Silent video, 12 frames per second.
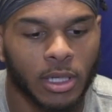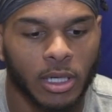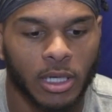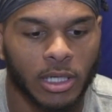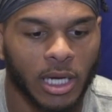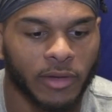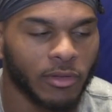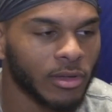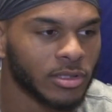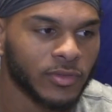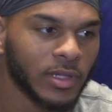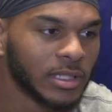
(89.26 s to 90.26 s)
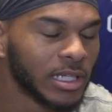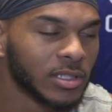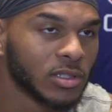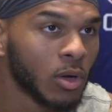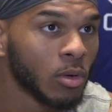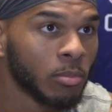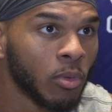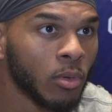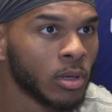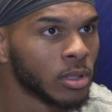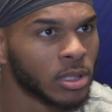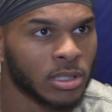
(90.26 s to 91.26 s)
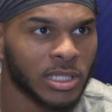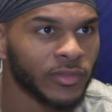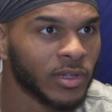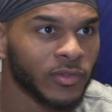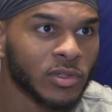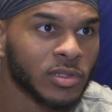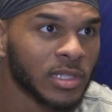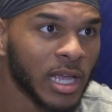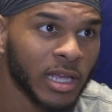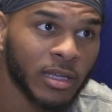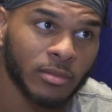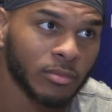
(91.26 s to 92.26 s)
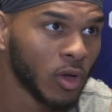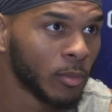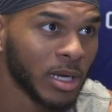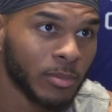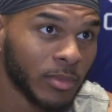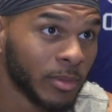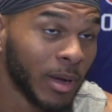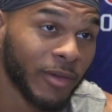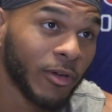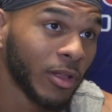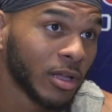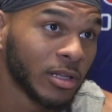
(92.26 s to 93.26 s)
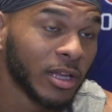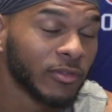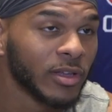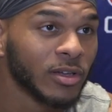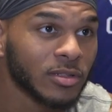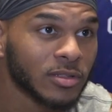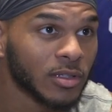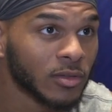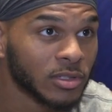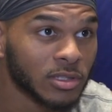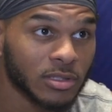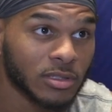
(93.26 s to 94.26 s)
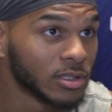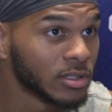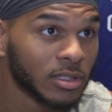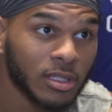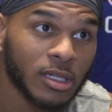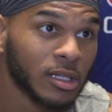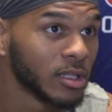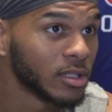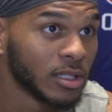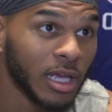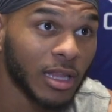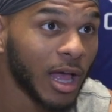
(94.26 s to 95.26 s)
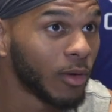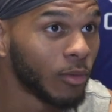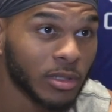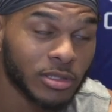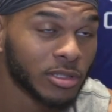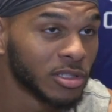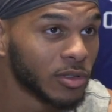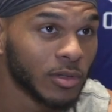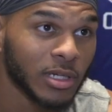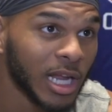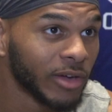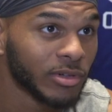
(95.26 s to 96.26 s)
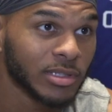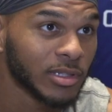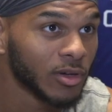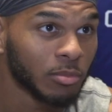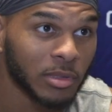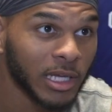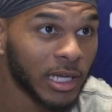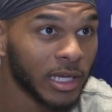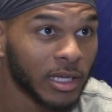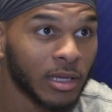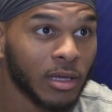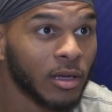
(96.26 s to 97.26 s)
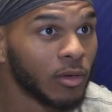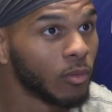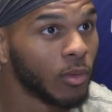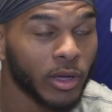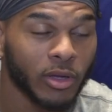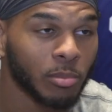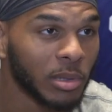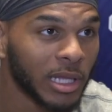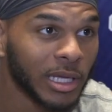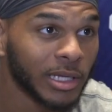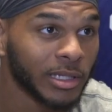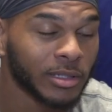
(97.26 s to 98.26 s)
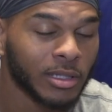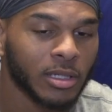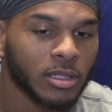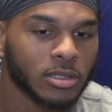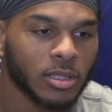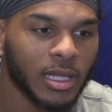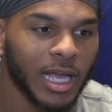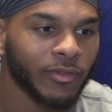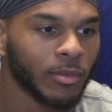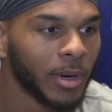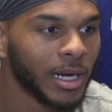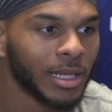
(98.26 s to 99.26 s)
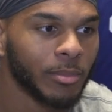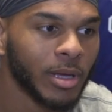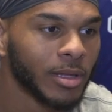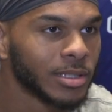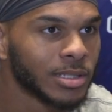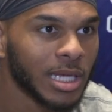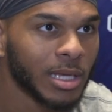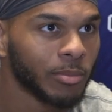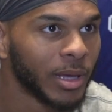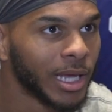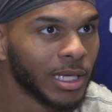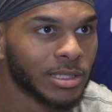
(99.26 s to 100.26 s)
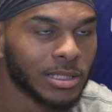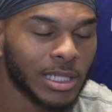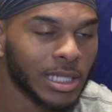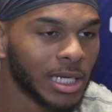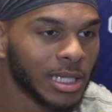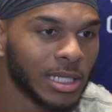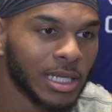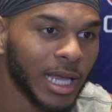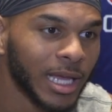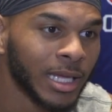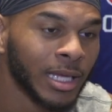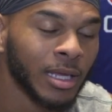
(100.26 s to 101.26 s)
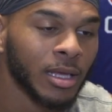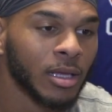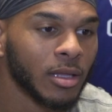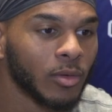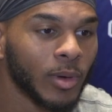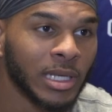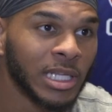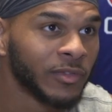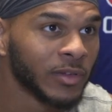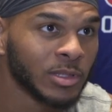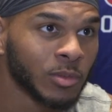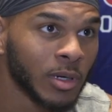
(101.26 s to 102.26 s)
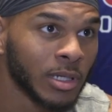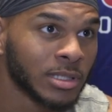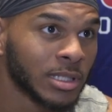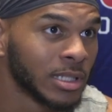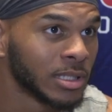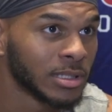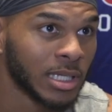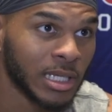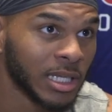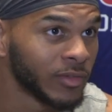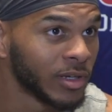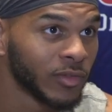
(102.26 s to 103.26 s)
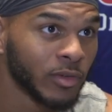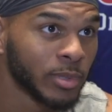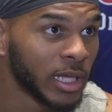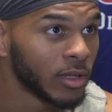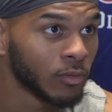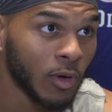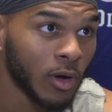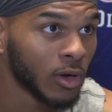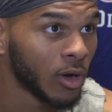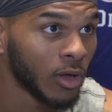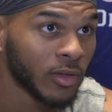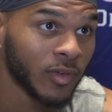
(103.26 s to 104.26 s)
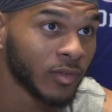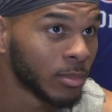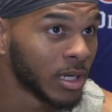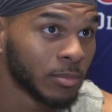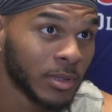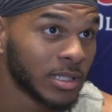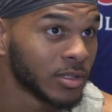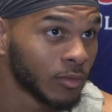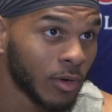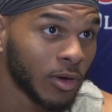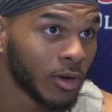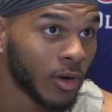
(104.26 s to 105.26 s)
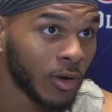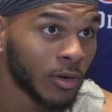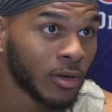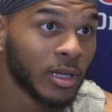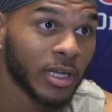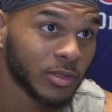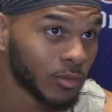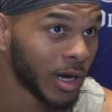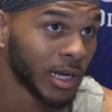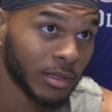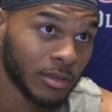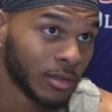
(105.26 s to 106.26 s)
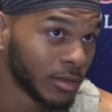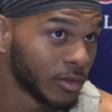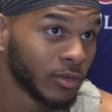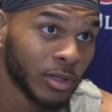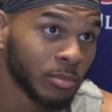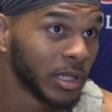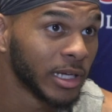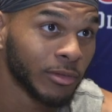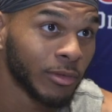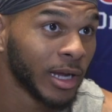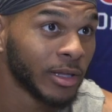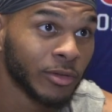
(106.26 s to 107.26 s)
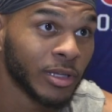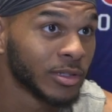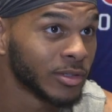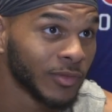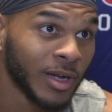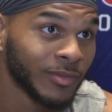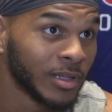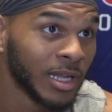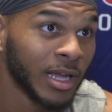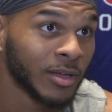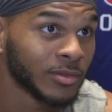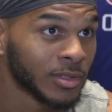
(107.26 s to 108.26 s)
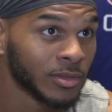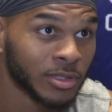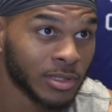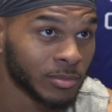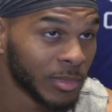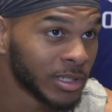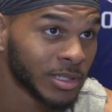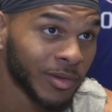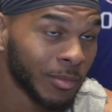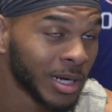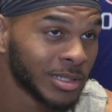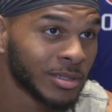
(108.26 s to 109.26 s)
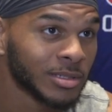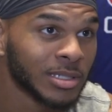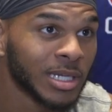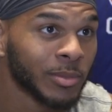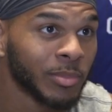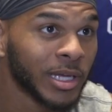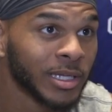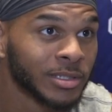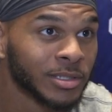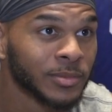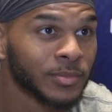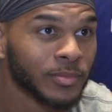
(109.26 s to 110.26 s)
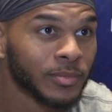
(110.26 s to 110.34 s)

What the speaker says: I just feel like that's so important because even if you say it, nobody, it might fall on deaf ears. So just yell out what you're doing every single play, what you're playing, so that everybody can be on the same page. Because at the end of the day, the way defense works is, like, even if you play the wrong call, if everybody plays the wrong call, it's right. You can play it right. You can survive the down. So just make sure everybody's on the same page.